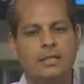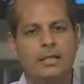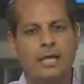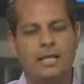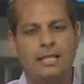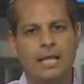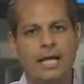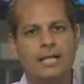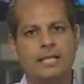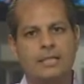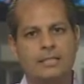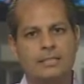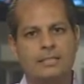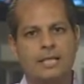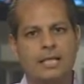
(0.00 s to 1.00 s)
And that
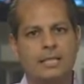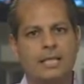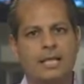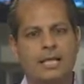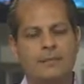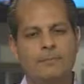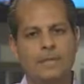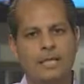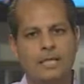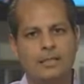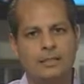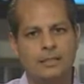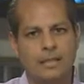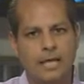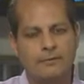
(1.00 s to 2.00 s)
is that they can be
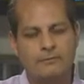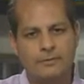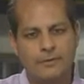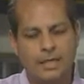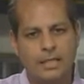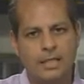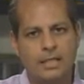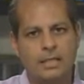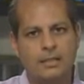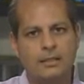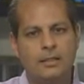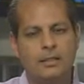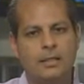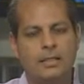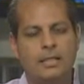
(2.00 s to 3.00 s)
life-threatening,
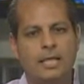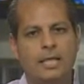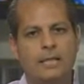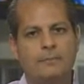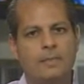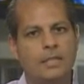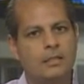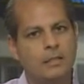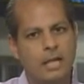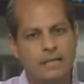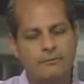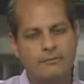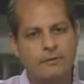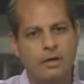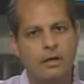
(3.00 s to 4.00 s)
they can be
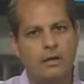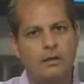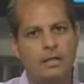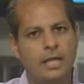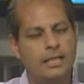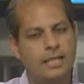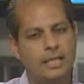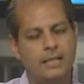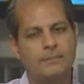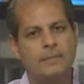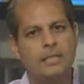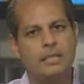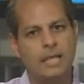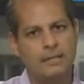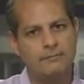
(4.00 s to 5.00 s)
lifelong, and they can
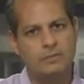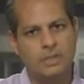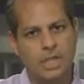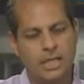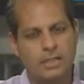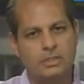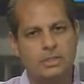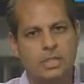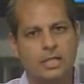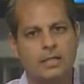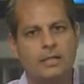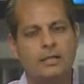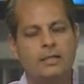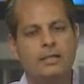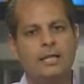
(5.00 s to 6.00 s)
be life-changing.
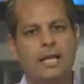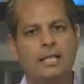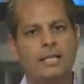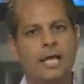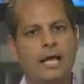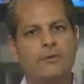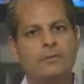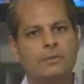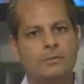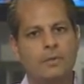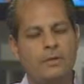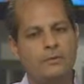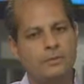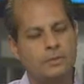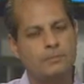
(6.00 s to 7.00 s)
And that was
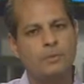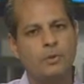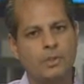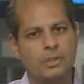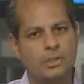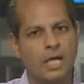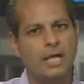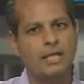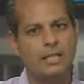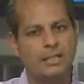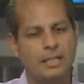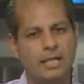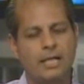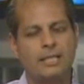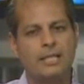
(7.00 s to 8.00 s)
what was more shocking
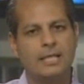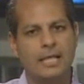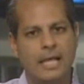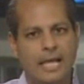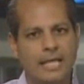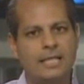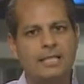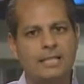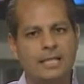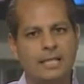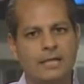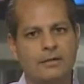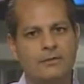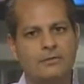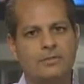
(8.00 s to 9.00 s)
than I think anything
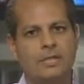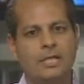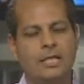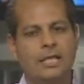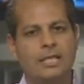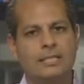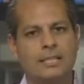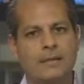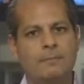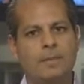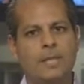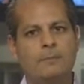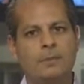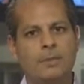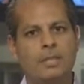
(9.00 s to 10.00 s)
else, is that
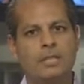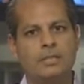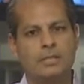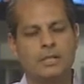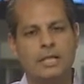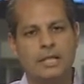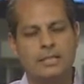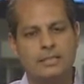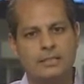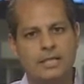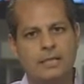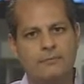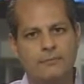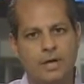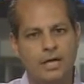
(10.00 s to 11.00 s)
people in today's
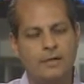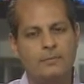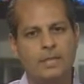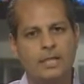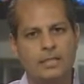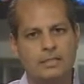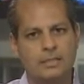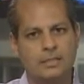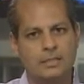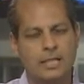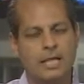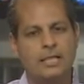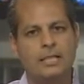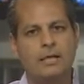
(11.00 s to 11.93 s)
environment and society